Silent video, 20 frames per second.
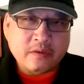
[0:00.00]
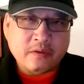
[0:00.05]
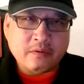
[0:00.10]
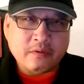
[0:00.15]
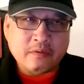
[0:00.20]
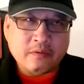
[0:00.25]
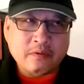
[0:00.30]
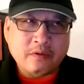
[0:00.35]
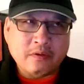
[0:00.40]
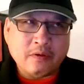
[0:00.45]

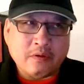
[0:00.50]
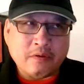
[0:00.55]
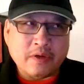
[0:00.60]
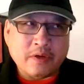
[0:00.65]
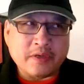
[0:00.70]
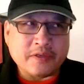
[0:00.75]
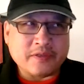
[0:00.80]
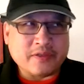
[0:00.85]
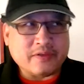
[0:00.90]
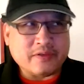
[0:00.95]
there
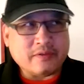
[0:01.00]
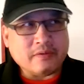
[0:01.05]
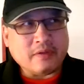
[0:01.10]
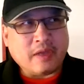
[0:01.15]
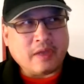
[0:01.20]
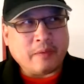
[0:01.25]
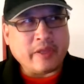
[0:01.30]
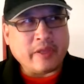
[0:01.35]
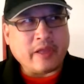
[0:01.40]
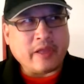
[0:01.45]
is,
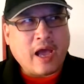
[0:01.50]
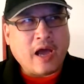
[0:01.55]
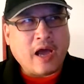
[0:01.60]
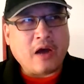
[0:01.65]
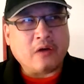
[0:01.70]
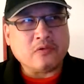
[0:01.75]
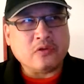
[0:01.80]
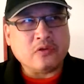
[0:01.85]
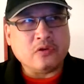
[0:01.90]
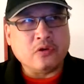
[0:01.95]

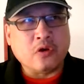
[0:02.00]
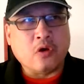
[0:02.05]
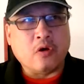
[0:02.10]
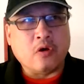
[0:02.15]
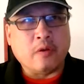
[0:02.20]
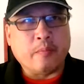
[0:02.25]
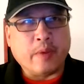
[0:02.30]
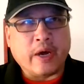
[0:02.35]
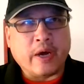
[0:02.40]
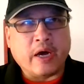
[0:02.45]
how do you go
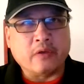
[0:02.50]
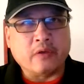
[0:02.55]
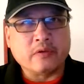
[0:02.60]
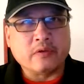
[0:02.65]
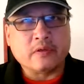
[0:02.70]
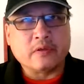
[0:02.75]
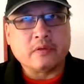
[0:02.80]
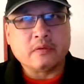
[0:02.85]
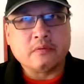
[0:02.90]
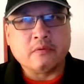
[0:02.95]

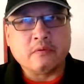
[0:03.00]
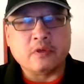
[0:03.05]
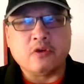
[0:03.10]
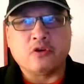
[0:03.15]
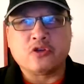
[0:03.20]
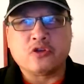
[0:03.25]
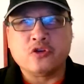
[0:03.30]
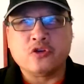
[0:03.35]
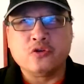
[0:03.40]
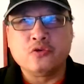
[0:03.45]
about, when you're
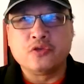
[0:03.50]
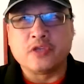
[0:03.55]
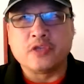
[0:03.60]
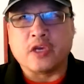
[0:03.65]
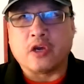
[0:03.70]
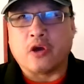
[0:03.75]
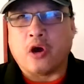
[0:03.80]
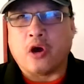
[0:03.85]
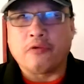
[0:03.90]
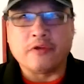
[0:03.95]

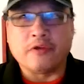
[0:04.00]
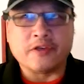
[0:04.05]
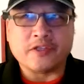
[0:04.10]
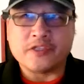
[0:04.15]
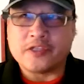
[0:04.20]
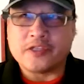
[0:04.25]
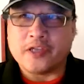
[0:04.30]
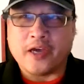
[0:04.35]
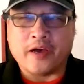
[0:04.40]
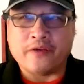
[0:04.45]
choosing all this
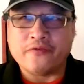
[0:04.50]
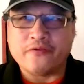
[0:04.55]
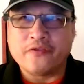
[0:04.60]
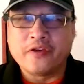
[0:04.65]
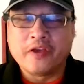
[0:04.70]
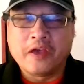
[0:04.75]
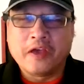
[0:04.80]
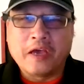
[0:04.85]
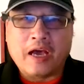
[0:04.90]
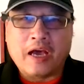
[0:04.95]
stuff,
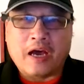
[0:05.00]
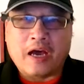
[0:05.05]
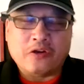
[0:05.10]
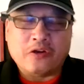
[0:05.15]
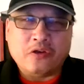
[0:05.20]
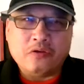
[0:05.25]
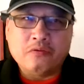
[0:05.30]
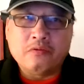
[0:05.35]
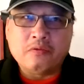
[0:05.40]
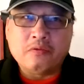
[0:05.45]
how do
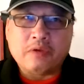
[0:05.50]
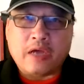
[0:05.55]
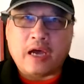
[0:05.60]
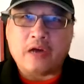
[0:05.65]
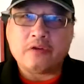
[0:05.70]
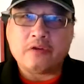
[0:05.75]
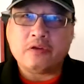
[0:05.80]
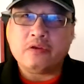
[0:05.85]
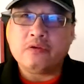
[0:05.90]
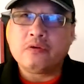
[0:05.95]

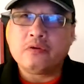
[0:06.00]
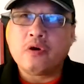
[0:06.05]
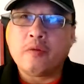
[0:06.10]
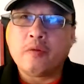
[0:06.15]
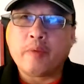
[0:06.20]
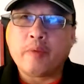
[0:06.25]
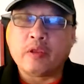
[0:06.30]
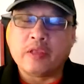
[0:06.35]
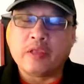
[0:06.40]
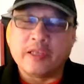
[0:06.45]
you go
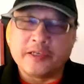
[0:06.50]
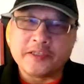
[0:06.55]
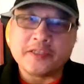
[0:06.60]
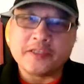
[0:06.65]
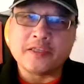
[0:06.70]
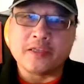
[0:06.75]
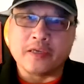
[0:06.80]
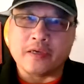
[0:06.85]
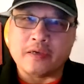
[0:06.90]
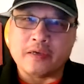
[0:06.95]
about
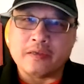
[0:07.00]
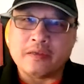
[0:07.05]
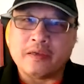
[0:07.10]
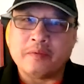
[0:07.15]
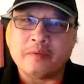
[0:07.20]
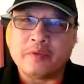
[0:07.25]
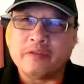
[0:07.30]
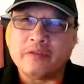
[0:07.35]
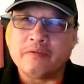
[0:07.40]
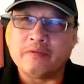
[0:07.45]
listening?
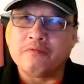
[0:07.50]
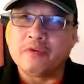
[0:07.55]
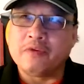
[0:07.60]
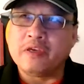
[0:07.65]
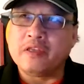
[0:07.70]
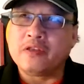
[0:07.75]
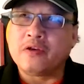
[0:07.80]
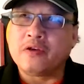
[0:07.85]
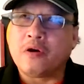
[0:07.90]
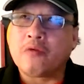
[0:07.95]

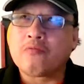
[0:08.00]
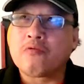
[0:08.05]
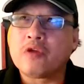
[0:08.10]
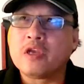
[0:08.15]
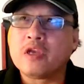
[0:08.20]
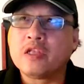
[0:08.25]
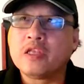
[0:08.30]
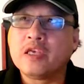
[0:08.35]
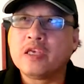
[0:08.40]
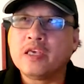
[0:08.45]
We don't
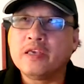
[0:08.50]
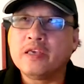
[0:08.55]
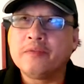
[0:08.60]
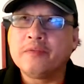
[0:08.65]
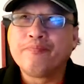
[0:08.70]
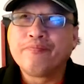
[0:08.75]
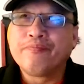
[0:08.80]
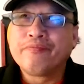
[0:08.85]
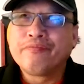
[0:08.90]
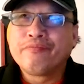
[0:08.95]
really,
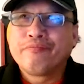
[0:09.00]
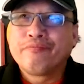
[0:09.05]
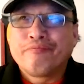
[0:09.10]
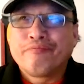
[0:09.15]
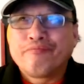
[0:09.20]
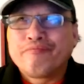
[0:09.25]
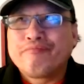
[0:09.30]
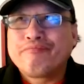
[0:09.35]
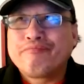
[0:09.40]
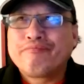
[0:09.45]

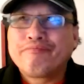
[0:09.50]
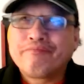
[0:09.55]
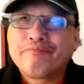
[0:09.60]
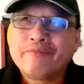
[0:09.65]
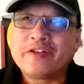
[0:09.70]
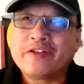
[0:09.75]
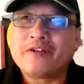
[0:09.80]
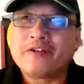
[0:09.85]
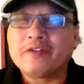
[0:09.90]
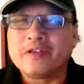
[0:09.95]

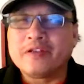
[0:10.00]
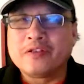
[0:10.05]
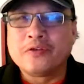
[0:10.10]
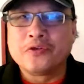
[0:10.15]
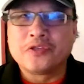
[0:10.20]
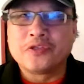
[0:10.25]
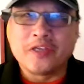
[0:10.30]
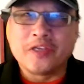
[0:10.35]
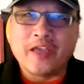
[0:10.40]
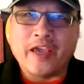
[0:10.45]

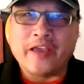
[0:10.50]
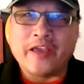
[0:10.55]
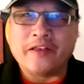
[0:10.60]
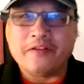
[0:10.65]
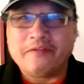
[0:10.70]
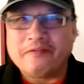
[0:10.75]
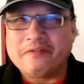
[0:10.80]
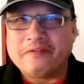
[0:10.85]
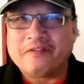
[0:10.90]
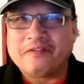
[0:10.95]
elucidate
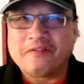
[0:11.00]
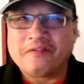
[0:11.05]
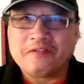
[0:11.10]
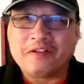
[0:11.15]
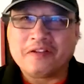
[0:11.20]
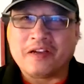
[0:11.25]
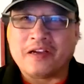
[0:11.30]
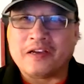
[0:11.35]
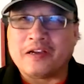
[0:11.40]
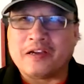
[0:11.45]

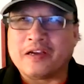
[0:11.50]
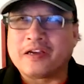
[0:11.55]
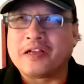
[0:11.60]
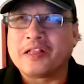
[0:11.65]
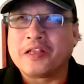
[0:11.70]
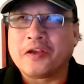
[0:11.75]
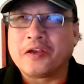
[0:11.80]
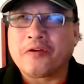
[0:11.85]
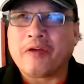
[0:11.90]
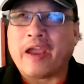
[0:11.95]
a
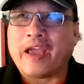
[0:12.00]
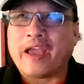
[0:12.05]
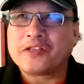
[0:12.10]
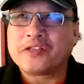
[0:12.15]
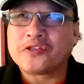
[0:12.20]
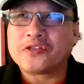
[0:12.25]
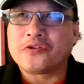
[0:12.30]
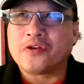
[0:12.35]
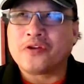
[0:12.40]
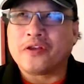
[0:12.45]
clear
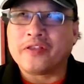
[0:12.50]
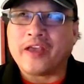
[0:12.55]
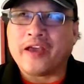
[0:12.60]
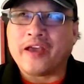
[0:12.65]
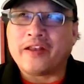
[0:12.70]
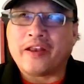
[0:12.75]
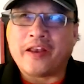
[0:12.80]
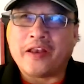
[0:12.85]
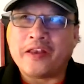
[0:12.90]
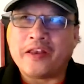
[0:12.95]
answer on
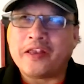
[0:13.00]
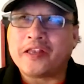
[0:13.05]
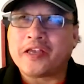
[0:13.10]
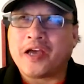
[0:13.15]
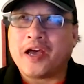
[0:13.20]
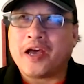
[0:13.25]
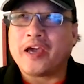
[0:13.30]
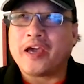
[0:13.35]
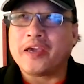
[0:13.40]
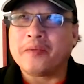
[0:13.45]
that at any
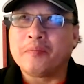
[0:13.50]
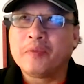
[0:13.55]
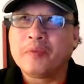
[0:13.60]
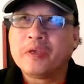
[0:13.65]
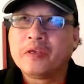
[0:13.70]
time.